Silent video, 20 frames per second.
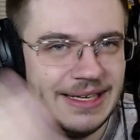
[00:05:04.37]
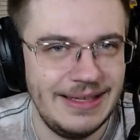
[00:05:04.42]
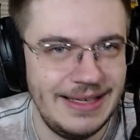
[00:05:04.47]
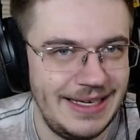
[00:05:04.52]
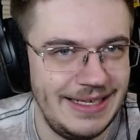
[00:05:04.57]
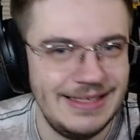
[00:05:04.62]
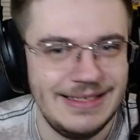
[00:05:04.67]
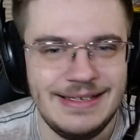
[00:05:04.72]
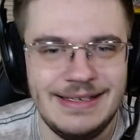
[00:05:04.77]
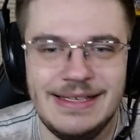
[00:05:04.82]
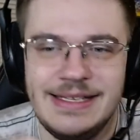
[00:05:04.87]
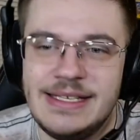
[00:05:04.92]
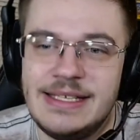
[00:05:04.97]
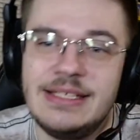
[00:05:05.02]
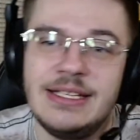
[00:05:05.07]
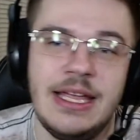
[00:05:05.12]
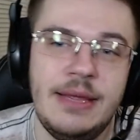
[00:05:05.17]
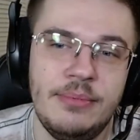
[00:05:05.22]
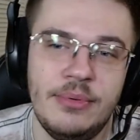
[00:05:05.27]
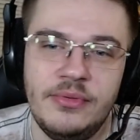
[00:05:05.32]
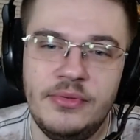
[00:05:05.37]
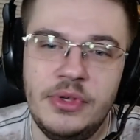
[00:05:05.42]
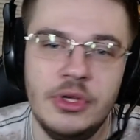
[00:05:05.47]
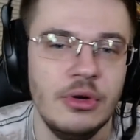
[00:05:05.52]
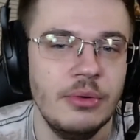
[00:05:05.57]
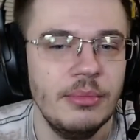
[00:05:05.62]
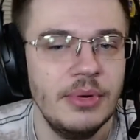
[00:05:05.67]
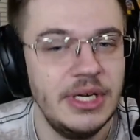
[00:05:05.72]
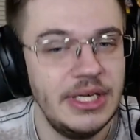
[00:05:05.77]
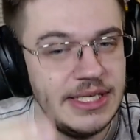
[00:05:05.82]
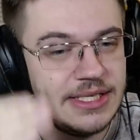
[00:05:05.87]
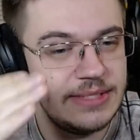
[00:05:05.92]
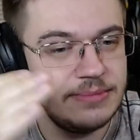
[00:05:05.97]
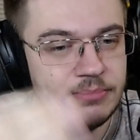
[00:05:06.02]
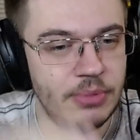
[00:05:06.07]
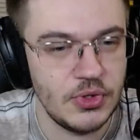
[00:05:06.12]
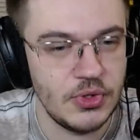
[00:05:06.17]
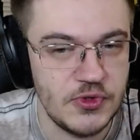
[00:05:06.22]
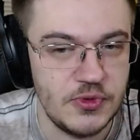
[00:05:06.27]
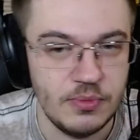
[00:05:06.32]
that, this type of humor is
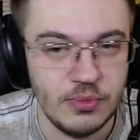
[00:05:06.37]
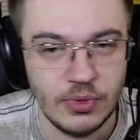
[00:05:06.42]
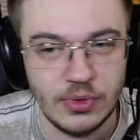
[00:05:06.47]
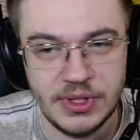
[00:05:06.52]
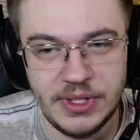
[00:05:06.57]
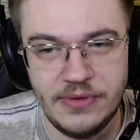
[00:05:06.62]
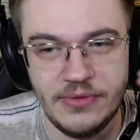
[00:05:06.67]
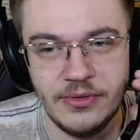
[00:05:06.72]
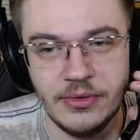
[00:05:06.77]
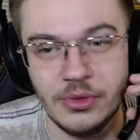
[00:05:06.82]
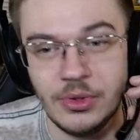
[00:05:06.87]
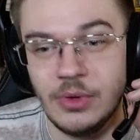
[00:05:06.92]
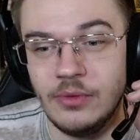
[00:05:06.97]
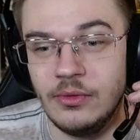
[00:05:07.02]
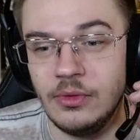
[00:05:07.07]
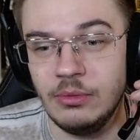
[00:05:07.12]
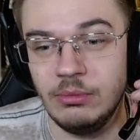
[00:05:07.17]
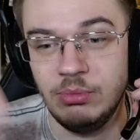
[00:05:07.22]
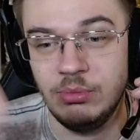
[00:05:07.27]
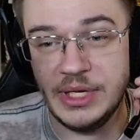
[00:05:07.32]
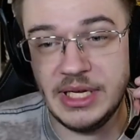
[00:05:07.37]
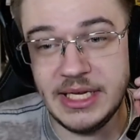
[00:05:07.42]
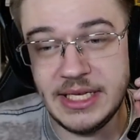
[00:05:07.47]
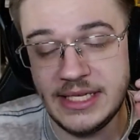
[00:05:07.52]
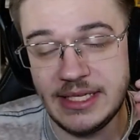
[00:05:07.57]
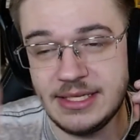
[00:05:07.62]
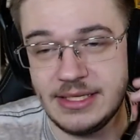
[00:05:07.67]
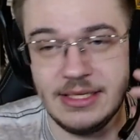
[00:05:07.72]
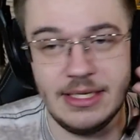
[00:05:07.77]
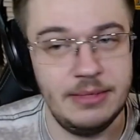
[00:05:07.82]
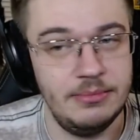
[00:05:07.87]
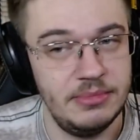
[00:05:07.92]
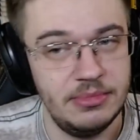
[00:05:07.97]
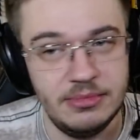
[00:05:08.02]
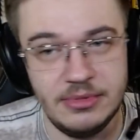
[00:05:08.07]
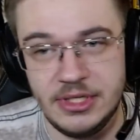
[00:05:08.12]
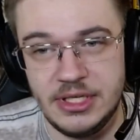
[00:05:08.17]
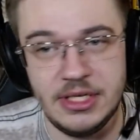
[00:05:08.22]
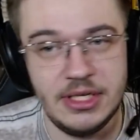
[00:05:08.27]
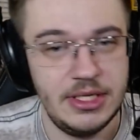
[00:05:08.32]
possible in the novel, but
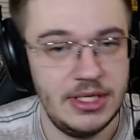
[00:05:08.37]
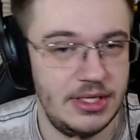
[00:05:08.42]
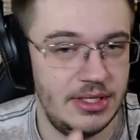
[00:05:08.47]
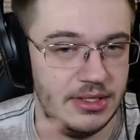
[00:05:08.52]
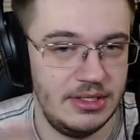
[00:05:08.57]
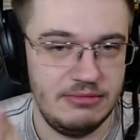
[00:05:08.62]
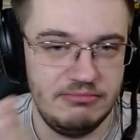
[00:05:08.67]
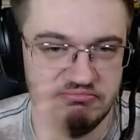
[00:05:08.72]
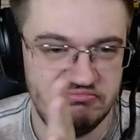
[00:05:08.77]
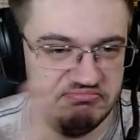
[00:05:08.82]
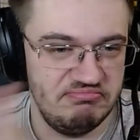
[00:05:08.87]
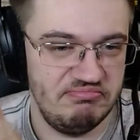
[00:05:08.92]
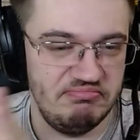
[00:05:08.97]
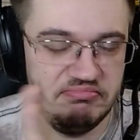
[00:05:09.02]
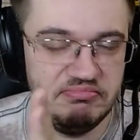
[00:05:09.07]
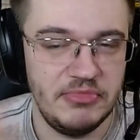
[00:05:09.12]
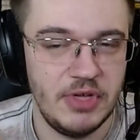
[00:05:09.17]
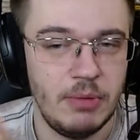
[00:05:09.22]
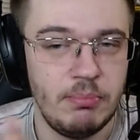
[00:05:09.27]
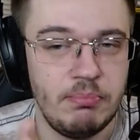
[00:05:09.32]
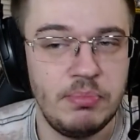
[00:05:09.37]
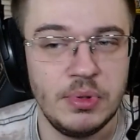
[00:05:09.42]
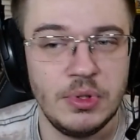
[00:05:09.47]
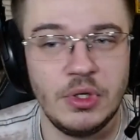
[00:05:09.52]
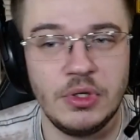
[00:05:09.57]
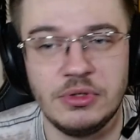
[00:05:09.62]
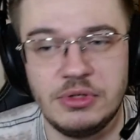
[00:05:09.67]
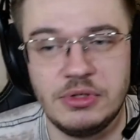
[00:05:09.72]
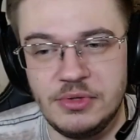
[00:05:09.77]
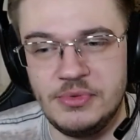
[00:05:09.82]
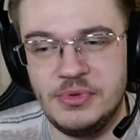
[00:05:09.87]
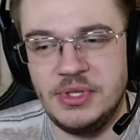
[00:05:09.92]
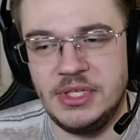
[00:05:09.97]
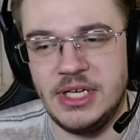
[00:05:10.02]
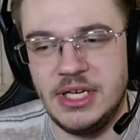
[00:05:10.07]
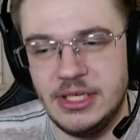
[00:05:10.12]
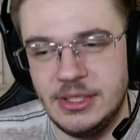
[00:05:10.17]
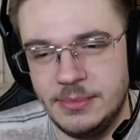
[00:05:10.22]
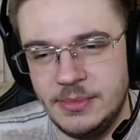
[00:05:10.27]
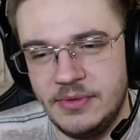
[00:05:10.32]
I'm gonna applaud to the
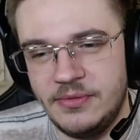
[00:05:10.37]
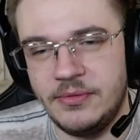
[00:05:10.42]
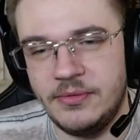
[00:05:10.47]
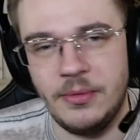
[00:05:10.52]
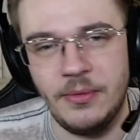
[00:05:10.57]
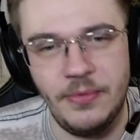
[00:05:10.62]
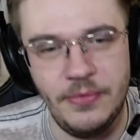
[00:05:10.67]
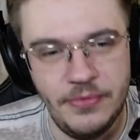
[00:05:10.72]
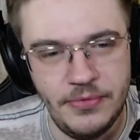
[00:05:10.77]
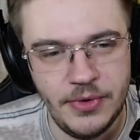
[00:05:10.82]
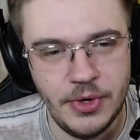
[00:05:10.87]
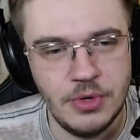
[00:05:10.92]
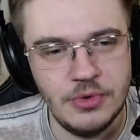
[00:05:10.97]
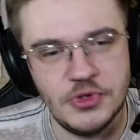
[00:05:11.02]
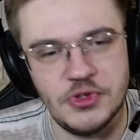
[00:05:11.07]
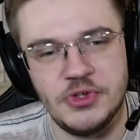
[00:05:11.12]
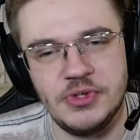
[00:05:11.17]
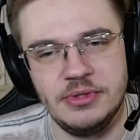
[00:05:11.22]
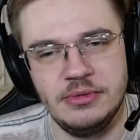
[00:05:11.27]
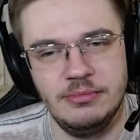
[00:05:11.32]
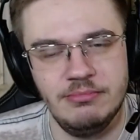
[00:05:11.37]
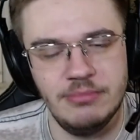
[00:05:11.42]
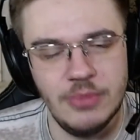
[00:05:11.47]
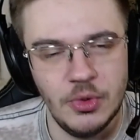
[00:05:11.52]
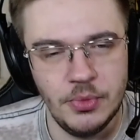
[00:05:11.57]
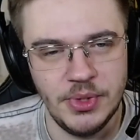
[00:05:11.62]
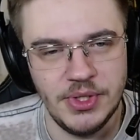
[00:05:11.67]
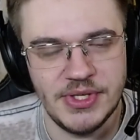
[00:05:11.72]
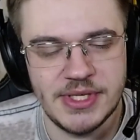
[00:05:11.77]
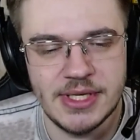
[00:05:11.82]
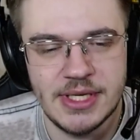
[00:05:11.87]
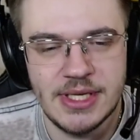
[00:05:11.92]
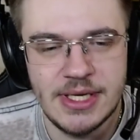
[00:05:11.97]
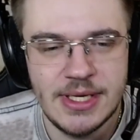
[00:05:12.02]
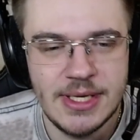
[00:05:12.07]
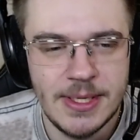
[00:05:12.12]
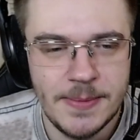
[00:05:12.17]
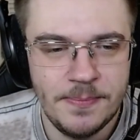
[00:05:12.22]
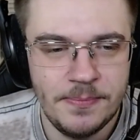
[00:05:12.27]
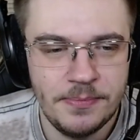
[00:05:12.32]
anime for those moments
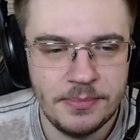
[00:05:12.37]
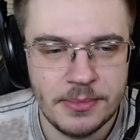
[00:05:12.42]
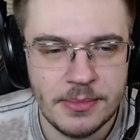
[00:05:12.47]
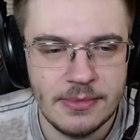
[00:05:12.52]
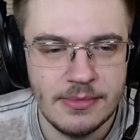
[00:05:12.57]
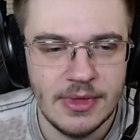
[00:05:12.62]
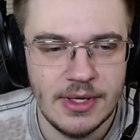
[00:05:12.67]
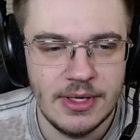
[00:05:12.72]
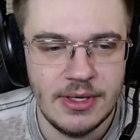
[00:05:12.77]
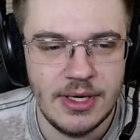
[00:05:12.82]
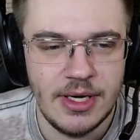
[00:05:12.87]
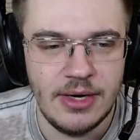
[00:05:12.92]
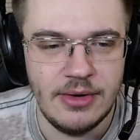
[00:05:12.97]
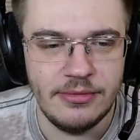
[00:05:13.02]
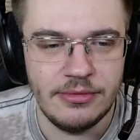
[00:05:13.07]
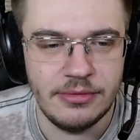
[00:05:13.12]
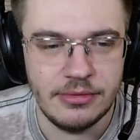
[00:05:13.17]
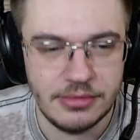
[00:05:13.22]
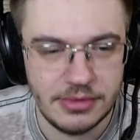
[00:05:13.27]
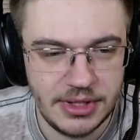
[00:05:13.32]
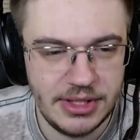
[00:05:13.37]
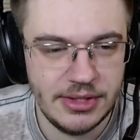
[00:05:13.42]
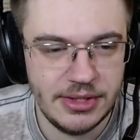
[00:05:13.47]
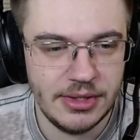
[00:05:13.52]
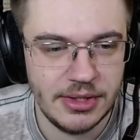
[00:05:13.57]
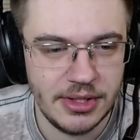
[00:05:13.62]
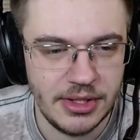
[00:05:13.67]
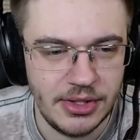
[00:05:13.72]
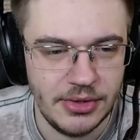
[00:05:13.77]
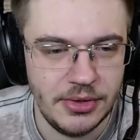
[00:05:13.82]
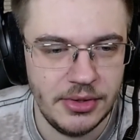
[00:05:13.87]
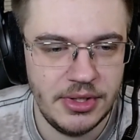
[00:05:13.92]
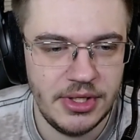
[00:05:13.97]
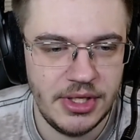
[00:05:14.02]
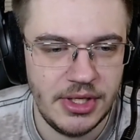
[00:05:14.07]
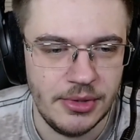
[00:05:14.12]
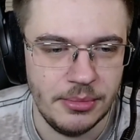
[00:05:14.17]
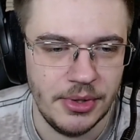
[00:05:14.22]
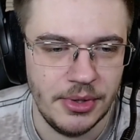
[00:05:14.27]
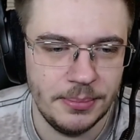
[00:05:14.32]
of real good
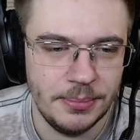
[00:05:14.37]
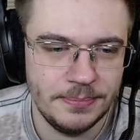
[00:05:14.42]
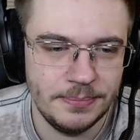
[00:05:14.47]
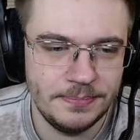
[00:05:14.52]
humor.